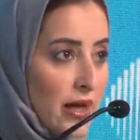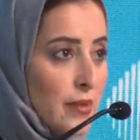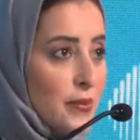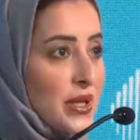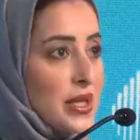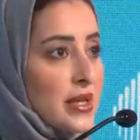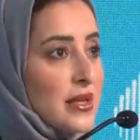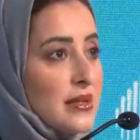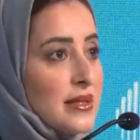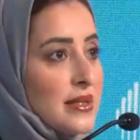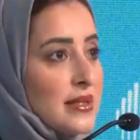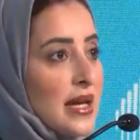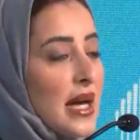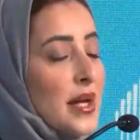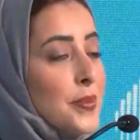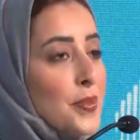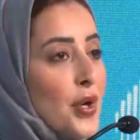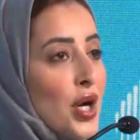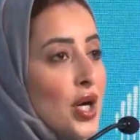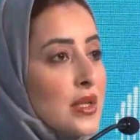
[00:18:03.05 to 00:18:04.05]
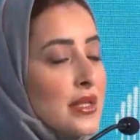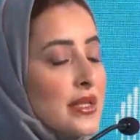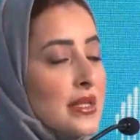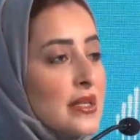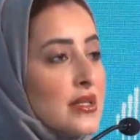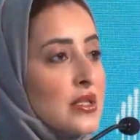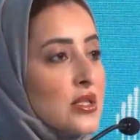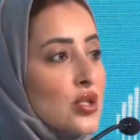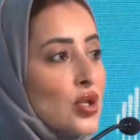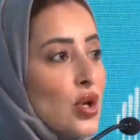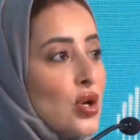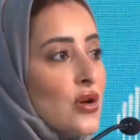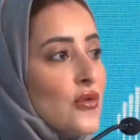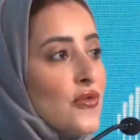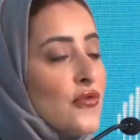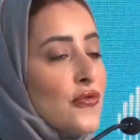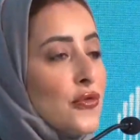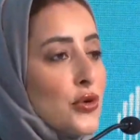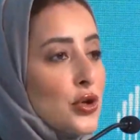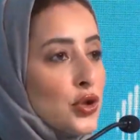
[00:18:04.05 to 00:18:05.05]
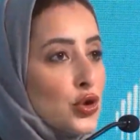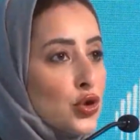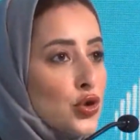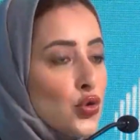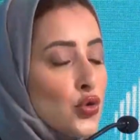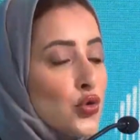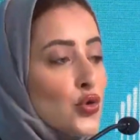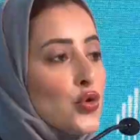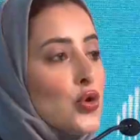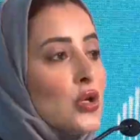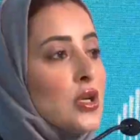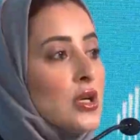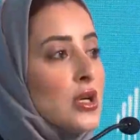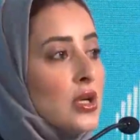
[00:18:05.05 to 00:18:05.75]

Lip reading: Because sandboxes solve for two